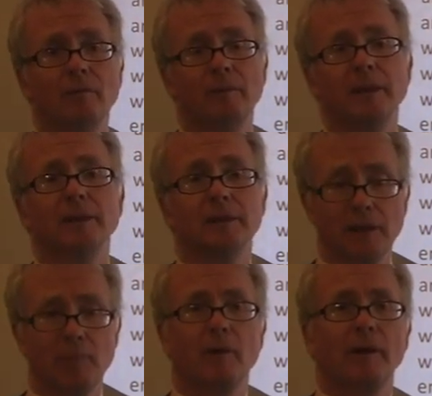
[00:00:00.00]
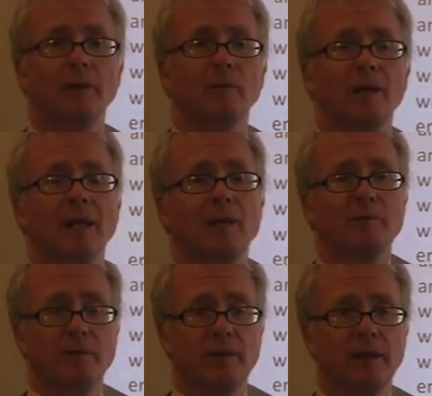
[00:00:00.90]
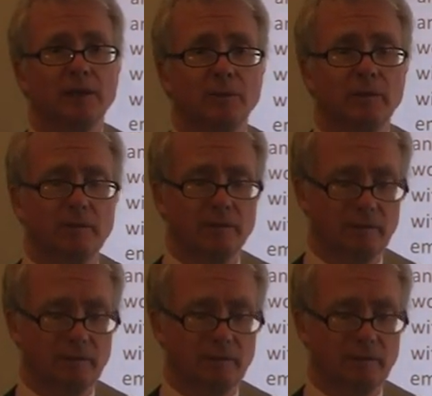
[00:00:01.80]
be someone we can empathize with.